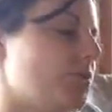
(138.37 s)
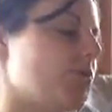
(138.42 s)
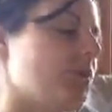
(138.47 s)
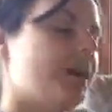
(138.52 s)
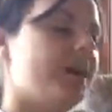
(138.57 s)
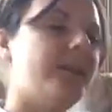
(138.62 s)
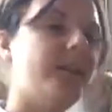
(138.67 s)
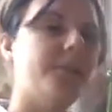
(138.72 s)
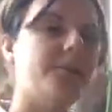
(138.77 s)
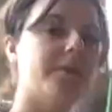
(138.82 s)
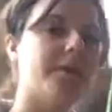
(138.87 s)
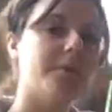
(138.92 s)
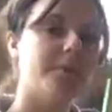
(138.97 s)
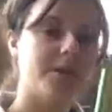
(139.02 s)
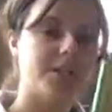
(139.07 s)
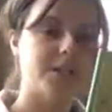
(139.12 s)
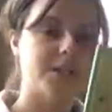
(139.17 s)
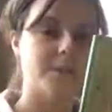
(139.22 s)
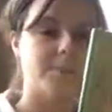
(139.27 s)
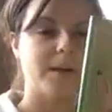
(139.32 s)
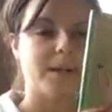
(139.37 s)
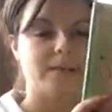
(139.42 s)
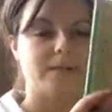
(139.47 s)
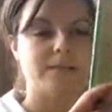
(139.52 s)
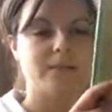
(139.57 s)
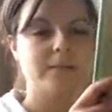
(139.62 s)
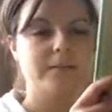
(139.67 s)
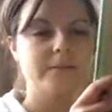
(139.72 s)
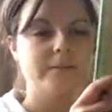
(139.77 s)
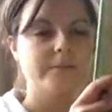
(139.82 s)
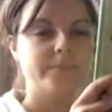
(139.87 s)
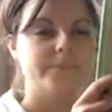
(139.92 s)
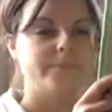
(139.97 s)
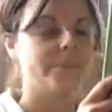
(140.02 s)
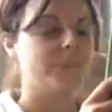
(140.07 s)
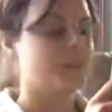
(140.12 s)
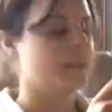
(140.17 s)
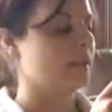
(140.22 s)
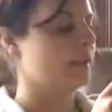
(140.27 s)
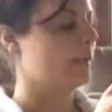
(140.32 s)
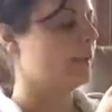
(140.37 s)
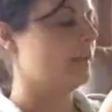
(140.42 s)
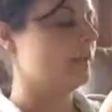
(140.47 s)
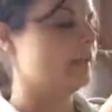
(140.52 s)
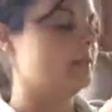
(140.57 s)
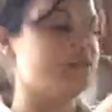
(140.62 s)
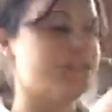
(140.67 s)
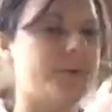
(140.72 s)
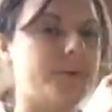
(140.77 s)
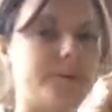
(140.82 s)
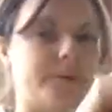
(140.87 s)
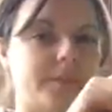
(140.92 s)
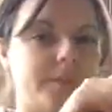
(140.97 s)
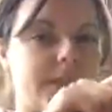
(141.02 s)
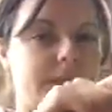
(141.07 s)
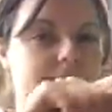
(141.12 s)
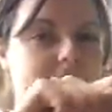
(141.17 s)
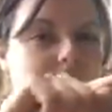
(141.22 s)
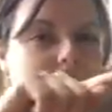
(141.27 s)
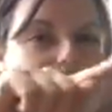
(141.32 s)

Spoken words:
we try that with our magic pencil? So take